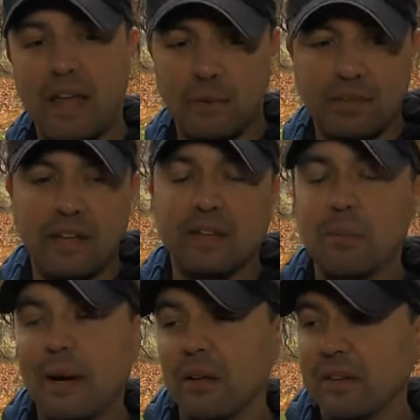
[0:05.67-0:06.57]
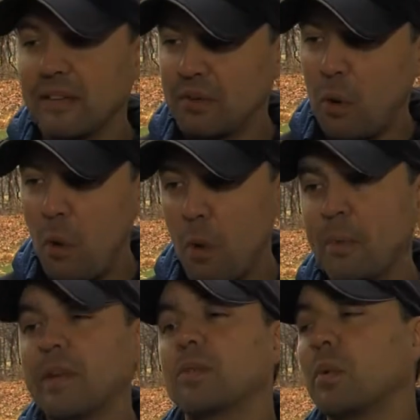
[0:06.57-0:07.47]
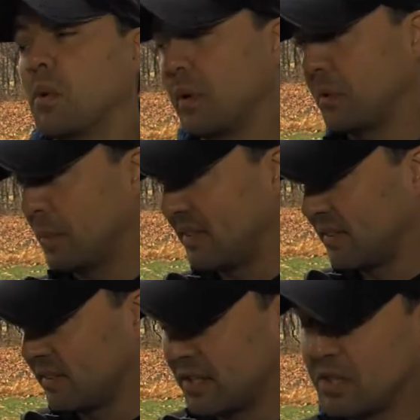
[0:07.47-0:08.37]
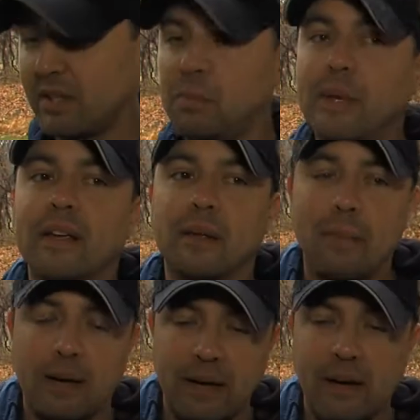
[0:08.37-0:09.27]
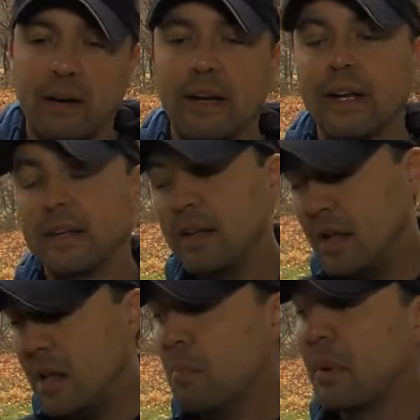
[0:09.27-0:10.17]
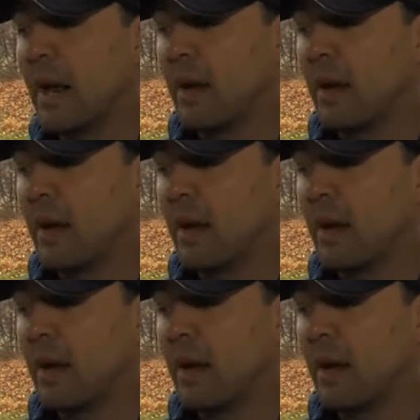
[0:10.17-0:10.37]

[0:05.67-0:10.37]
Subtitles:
I would say it's Maryland as a whole, because we're going to places like Chesapeake and Mount Airy. But